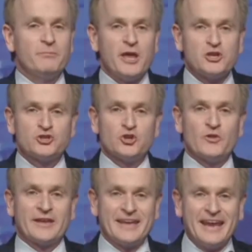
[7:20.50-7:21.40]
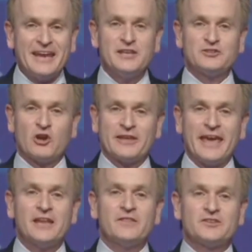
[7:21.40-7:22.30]
to make sure that Canadians are
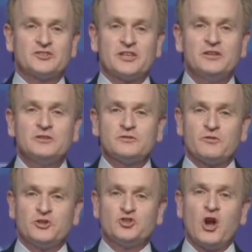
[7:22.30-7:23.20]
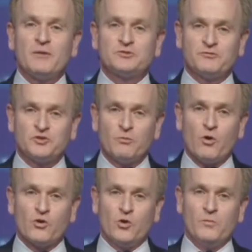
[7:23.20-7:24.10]
getting the skills for the jobs of
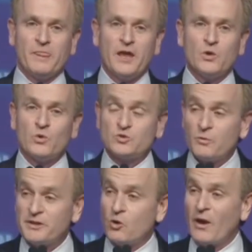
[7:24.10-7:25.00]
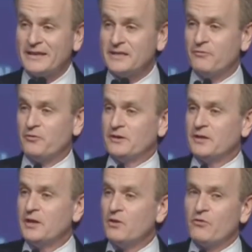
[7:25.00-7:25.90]
tomorrow, which will be quite
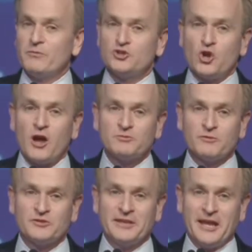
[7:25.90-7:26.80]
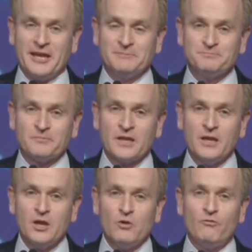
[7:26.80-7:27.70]
different from the jobs of today.
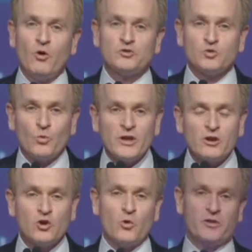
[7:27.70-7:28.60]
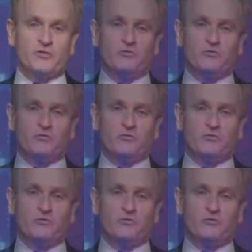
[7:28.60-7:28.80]
Folks, we are going